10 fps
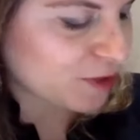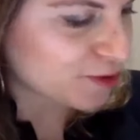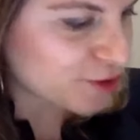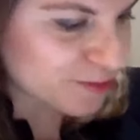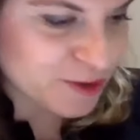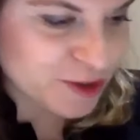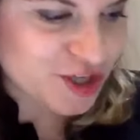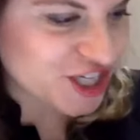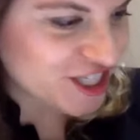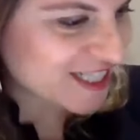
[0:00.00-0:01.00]

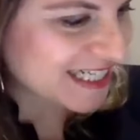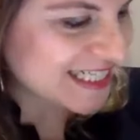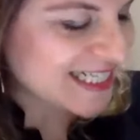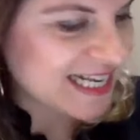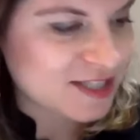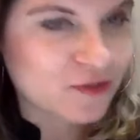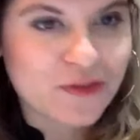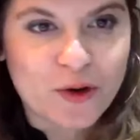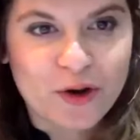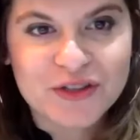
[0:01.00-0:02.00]
contributions and sets of
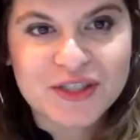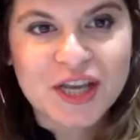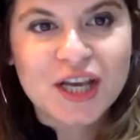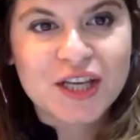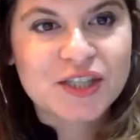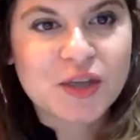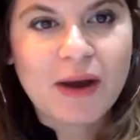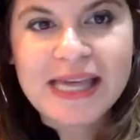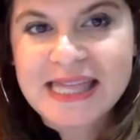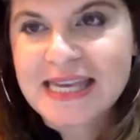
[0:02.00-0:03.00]
thoughts. So
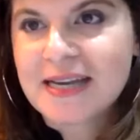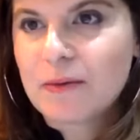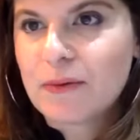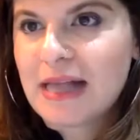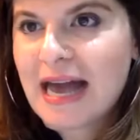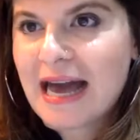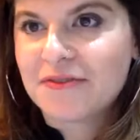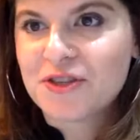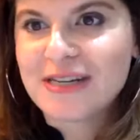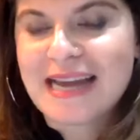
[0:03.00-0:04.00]
I think I will
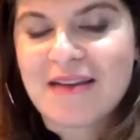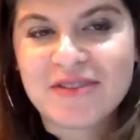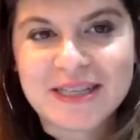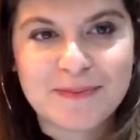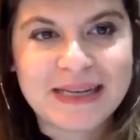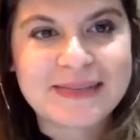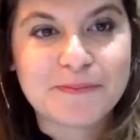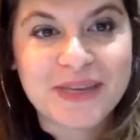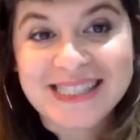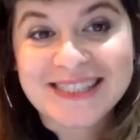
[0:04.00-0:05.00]
have to inevitably
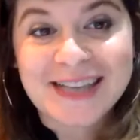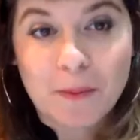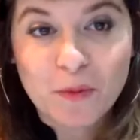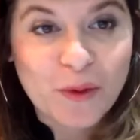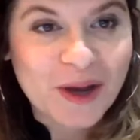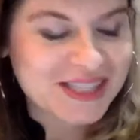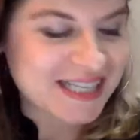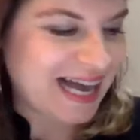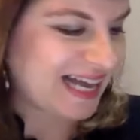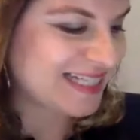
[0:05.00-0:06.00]
be somewhat
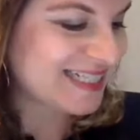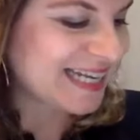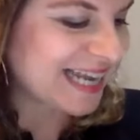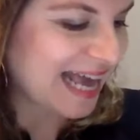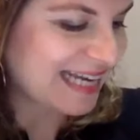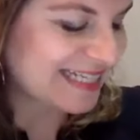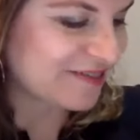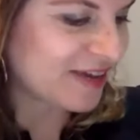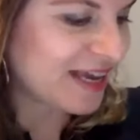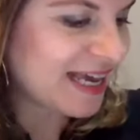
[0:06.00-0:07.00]

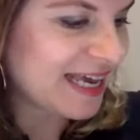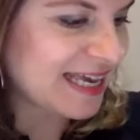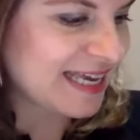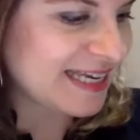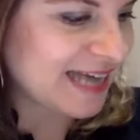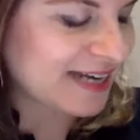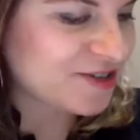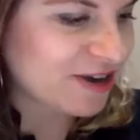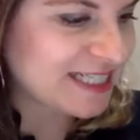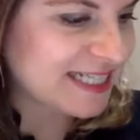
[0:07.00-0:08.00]
selective in
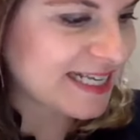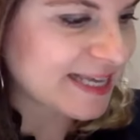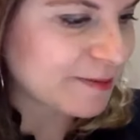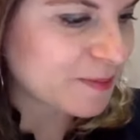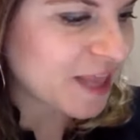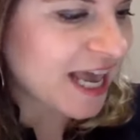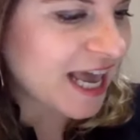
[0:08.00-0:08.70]
addressing them.